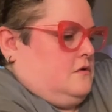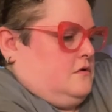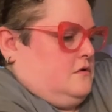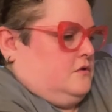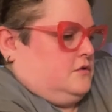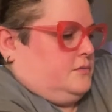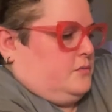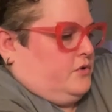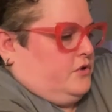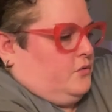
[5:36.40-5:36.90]

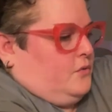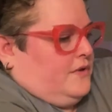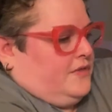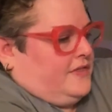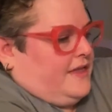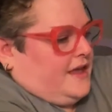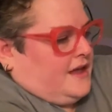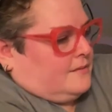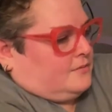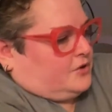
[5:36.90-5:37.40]
There's more than one
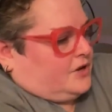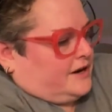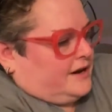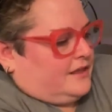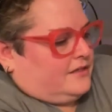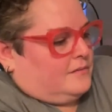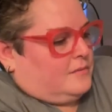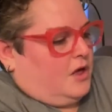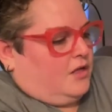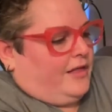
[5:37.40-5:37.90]
thing. I'm trying to get
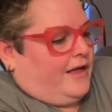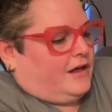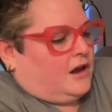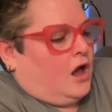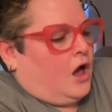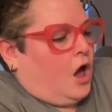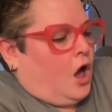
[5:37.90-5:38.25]
them all out.